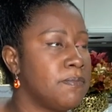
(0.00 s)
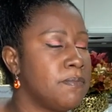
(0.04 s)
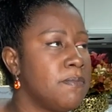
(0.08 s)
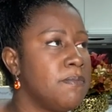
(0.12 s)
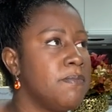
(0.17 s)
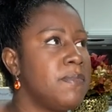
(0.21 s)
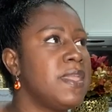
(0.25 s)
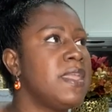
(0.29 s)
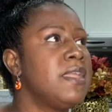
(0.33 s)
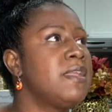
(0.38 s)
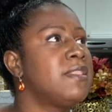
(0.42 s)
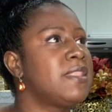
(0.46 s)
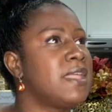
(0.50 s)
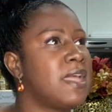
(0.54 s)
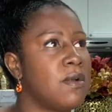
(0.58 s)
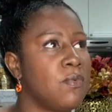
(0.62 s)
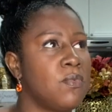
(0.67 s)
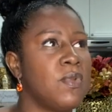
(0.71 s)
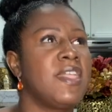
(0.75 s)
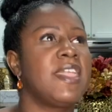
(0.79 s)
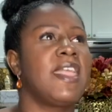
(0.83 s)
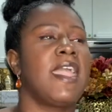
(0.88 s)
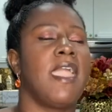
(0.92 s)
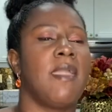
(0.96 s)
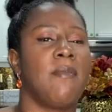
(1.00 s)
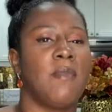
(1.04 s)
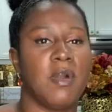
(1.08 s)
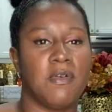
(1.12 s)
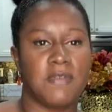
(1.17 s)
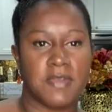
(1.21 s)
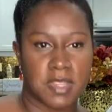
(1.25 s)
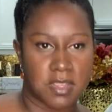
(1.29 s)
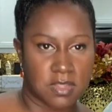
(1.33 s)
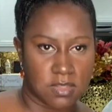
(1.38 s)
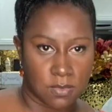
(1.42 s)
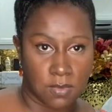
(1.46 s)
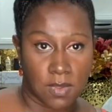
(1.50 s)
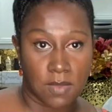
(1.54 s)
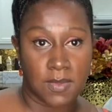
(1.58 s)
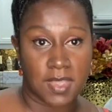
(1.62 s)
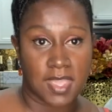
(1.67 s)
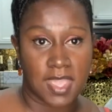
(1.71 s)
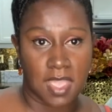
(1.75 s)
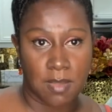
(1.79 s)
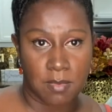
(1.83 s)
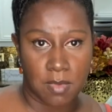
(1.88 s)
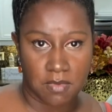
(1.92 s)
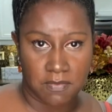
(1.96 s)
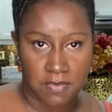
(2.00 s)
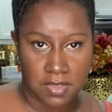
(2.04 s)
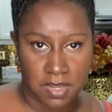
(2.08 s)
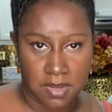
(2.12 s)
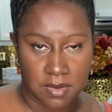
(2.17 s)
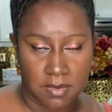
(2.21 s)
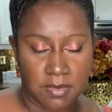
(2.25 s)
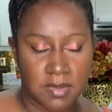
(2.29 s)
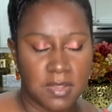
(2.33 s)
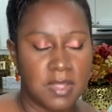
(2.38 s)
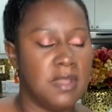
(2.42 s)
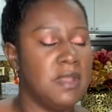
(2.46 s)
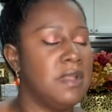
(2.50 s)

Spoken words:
Being that we came over here the way we came over here,